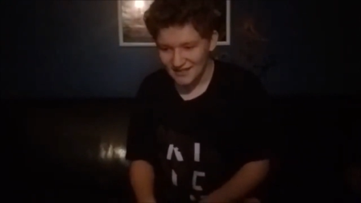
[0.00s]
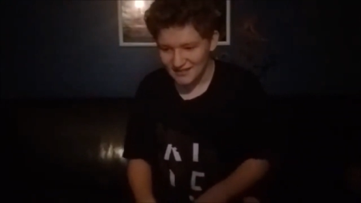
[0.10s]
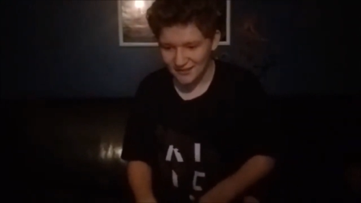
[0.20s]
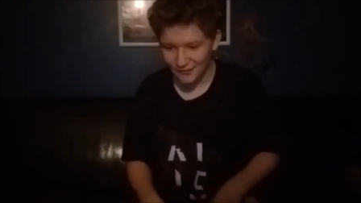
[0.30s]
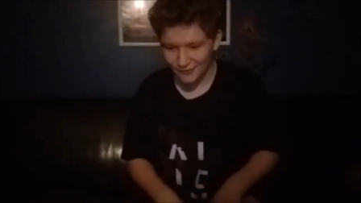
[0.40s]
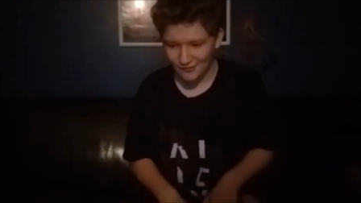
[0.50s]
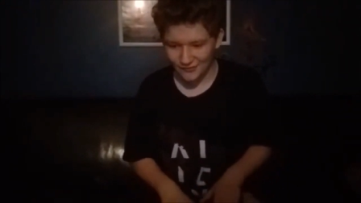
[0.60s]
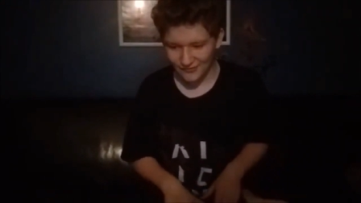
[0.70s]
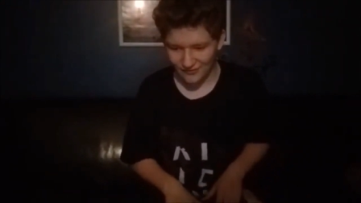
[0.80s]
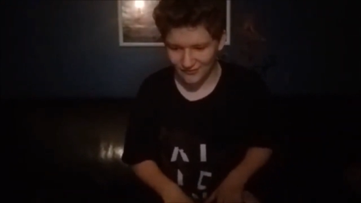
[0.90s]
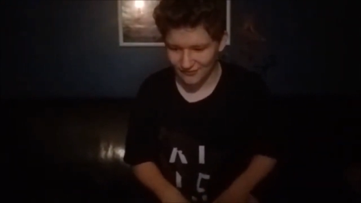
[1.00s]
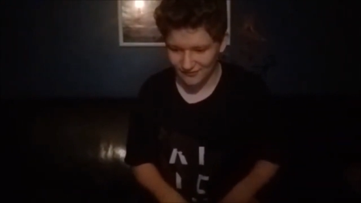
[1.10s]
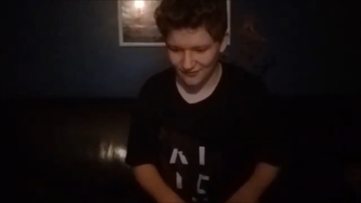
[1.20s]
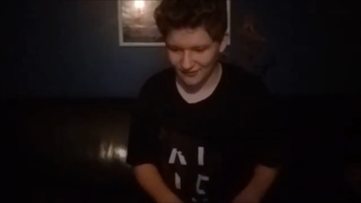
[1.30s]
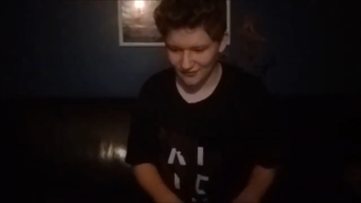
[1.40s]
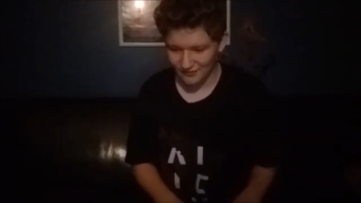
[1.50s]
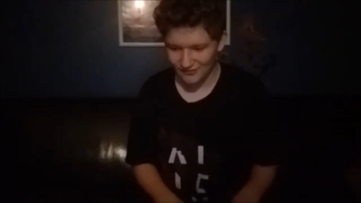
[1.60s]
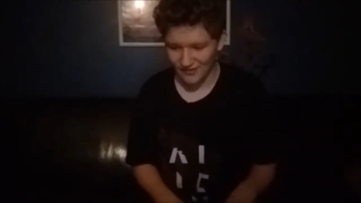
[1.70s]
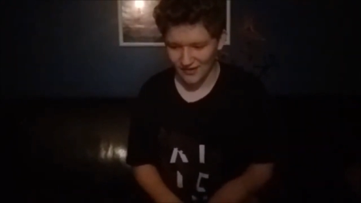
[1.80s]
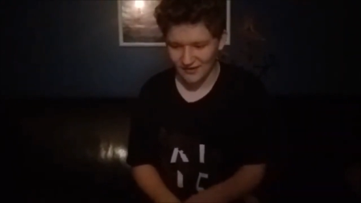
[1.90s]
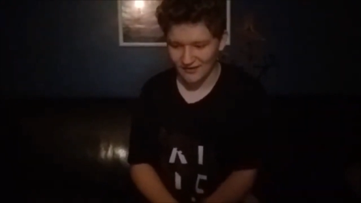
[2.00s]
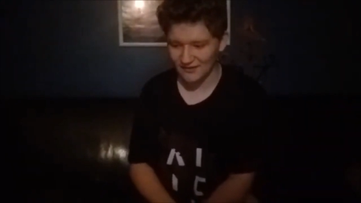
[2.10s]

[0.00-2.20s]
he goes and looks at,